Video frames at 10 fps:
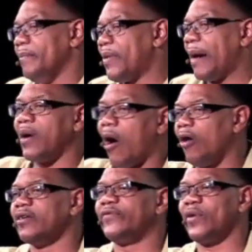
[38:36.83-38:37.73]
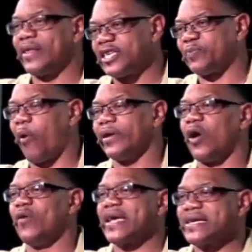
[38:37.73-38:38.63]
probably all of you at this point know
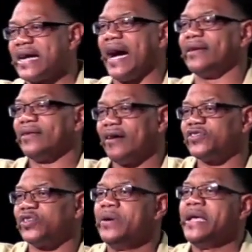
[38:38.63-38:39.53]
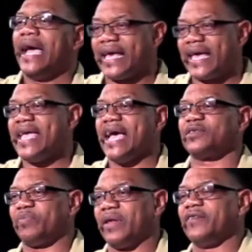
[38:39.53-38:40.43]
that God loves you and that he has a
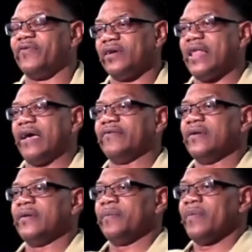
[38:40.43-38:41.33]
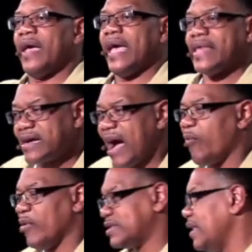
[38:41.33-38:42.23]
plan for your life and that God
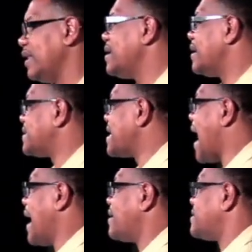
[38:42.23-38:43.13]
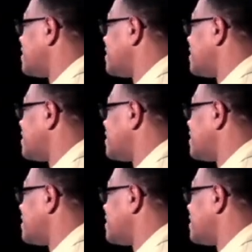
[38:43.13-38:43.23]
wants to lead us and guide us to the